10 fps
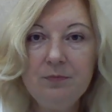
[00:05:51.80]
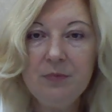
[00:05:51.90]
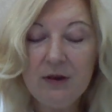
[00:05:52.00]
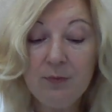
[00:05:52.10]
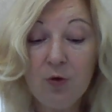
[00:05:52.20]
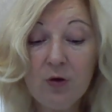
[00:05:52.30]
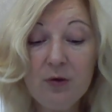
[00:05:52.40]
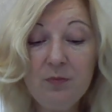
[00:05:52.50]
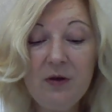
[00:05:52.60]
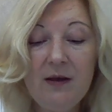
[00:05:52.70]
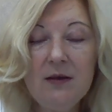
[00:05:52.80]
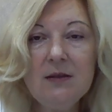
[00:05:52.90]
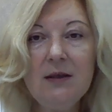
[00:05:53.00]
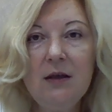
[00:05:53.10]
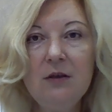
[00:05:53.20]
in the program
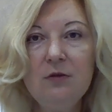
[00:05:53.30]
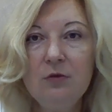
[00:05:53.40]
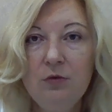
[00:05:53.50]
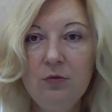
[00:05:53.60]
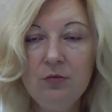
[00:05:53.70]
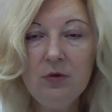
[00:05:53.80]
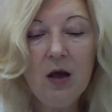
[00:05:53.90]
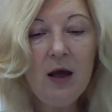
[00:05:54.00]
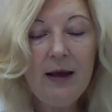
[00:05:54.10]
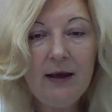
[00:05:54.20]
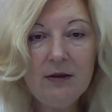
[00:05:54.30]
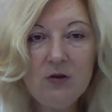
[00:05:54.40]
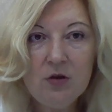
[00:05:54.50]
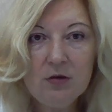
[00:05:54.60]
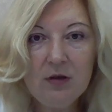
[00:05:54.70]
begins at noon, and the
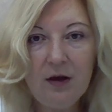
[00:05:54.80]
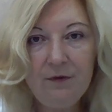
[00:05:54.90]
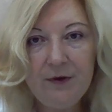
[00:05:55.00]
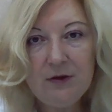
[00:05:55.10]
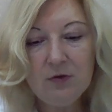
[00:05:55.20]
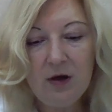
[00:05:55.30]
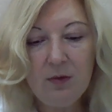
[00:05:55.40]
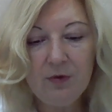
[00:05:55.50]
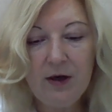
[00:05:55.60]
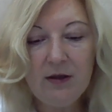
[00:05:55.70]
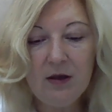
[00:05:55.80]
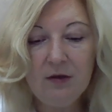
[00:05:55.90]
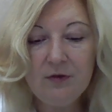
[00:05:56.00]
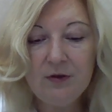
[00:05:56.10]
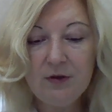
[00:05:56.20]
children are free to come right
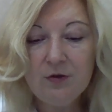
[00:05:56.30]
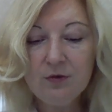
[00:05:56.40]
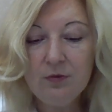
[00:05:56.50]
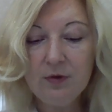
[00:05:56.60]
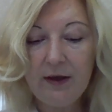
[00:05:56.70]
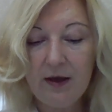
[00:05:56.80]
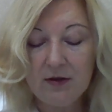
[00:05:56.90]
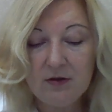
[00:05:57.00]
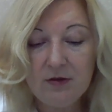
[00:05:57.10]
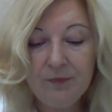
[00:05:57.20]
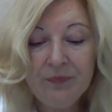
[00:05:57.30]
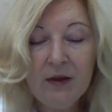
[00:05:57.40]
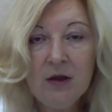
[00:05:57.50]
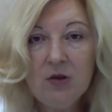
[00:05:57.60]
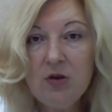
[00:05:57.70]
after their school ends.
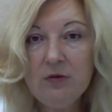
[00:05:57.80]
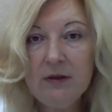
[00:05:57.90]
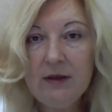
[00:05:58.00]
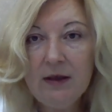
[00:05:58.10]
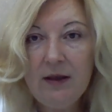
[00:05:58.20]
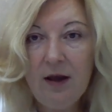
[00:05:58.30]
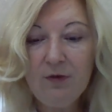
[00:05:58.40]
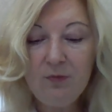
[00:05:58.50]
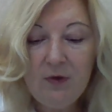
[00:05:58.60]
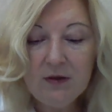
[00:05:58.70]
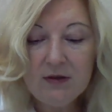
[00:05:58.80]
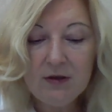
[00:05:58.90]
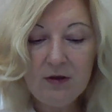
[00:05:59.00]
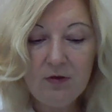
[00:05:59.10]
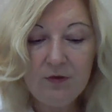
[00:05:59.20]
Children can have meals at
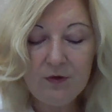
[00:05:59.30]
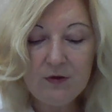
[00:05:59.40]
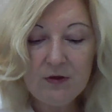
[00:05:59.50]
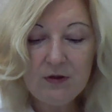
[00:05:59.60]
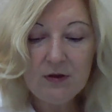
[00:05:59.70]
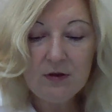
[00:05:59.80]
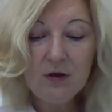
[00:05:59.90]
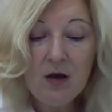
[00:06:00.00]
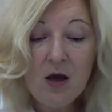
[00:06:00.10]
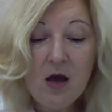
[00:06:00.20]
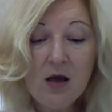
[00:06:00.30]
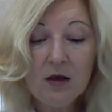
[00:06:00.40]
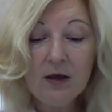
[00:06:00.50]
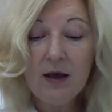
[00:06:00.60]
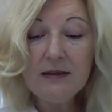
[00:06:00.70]
the university
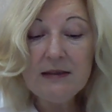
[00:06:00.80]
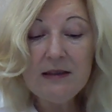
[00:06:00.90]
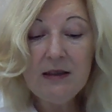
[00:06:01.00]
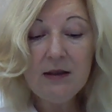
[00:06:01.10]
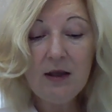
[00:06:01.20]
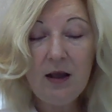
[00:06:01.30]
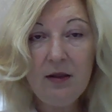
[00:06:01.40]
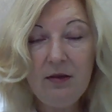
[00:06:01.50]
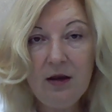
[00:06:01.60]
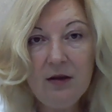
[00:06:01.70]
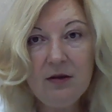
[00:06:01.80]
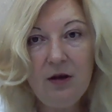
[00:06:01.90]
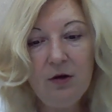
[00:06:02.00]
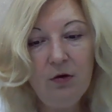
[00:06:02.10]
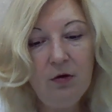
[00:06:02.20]
canteen, and then
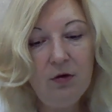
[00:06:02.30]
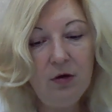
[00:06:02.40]
they go